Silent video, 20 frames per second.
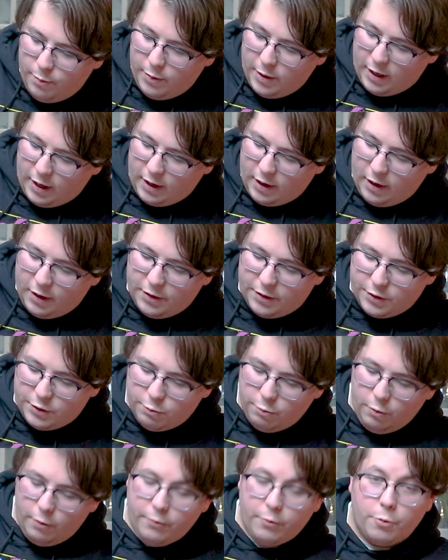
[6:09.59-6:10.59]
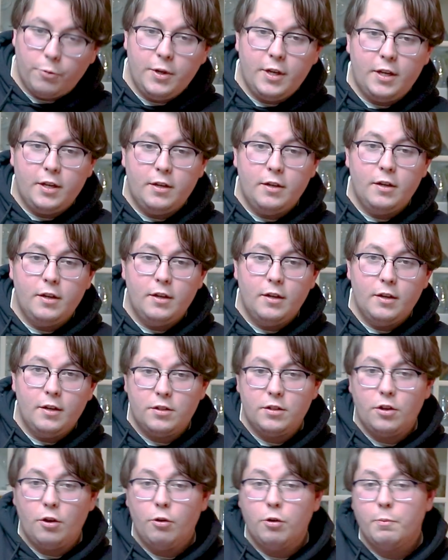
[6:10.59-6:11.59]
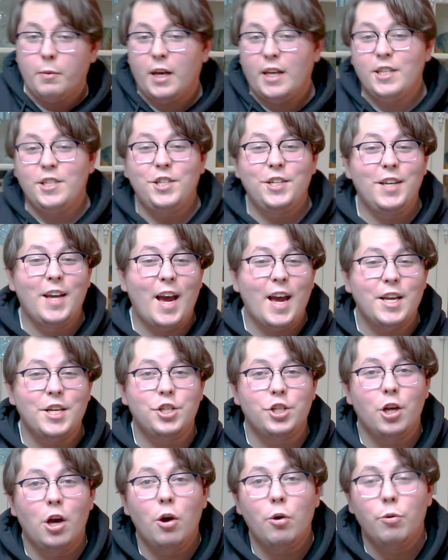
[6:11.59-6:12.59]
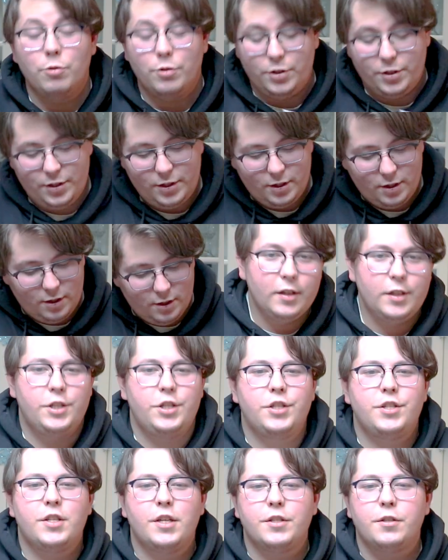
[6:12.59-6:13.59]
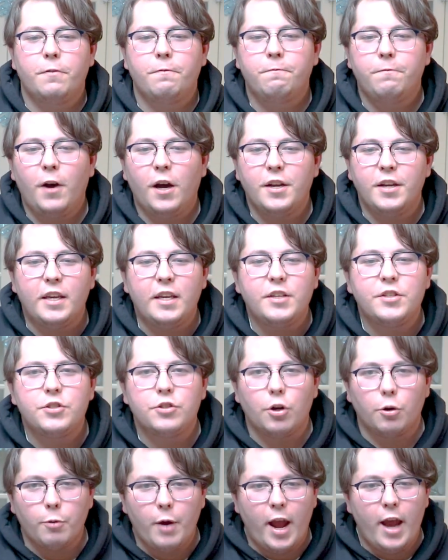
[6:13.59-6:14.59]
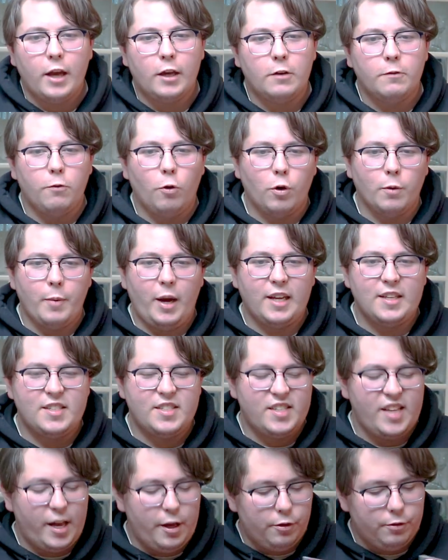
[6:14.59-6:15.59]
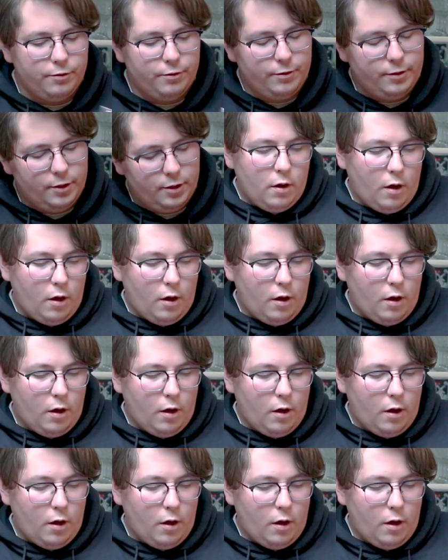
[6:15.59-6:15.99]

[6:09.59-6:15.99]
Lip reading: But I got this Wolverine to go in my G.I. Joes, just as a fun Easter egg for myself.